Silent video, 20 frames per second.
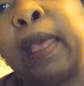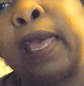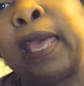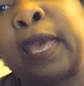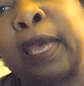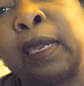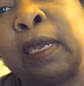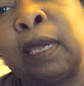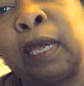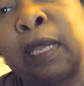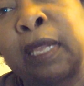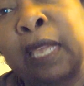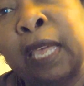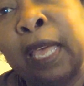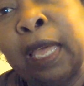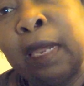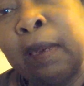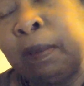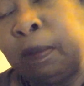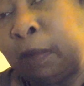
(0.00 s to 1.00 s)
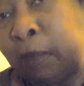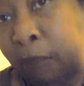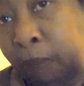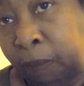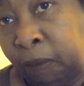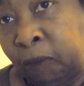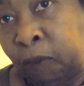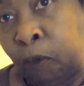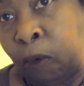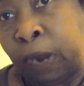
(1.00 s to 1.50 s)
And again,
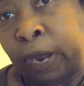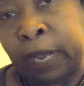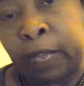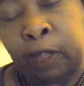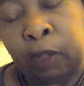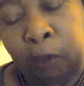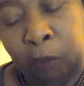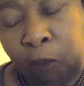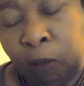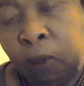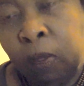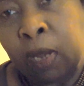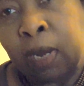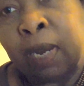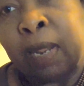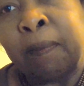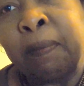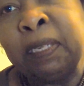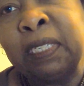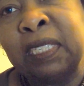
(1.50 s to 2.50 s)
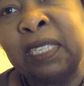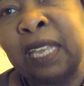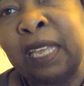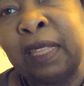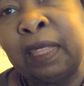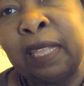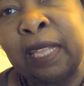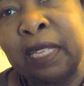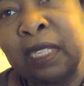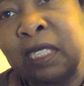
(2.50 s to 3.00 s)
before I go, let me
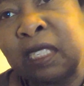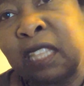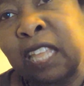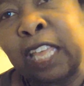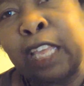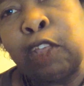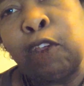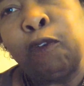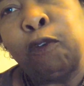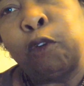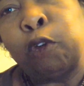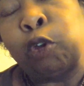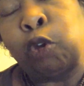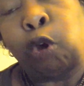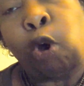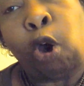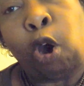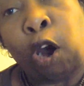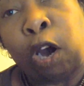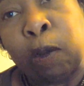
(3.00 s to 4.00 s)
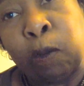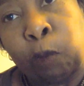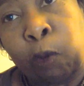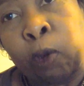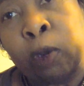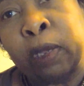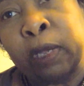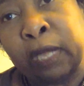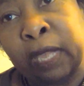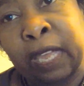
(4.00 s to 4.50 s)
say this. Thank you for your hard
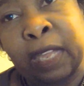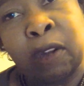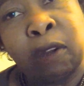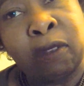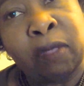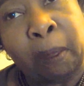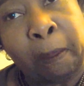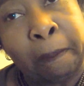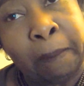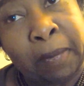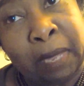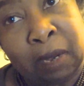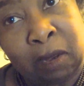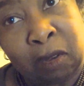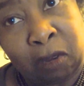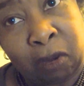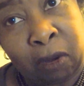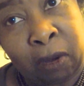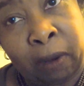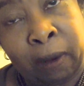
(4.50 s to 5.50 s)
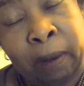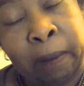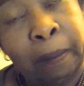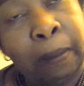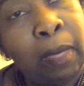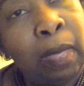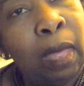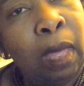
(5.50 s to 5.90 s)
work again on the midterm.